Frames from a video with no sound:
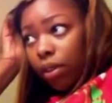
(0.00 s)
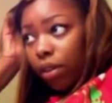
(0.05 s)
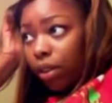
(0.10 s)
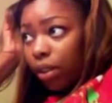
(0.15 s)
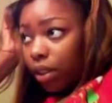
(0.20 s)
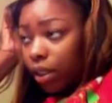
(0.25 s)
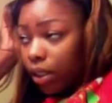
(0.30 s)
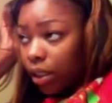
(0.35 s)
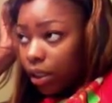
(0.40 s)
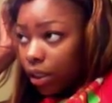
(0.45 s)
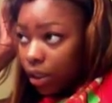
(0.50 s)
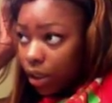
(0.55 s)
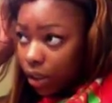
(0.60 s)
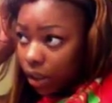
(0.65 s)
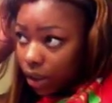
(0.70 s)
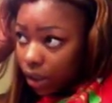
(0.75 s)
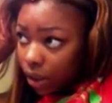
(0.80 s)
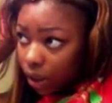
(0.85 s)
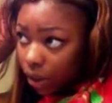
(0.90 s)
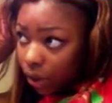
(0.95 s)
This is
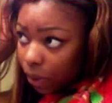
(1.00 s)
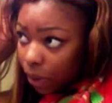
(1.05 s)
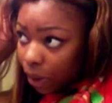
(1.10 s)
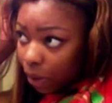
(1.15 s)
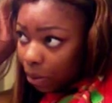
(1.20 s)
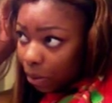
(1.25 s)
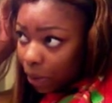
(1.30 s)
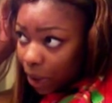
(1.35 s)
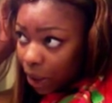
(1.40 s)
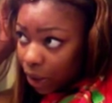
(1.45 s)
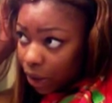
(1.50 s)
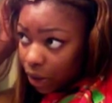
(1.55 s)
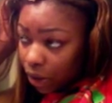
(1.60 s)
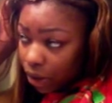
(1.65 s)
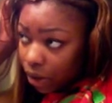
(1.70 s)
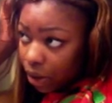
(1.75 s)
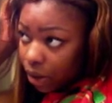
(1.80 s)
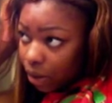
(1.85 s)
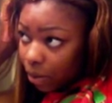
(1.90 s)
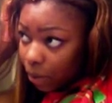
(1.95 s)
just a quick
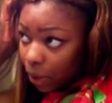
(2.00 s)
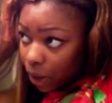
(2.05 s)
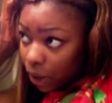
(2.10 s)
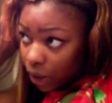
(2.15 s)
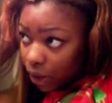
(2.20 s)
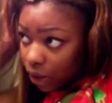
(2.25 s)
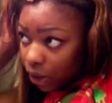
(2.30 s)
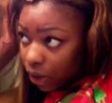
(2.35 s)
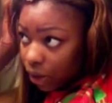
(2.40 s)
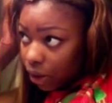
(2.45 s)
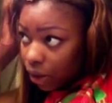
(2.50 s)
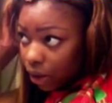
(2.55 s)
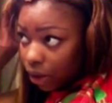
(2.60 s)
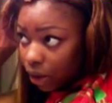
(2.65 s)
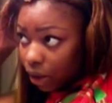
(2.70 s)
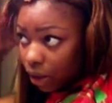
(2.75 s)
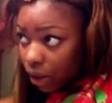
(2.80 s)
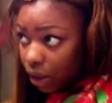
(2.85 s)
measure to make sure.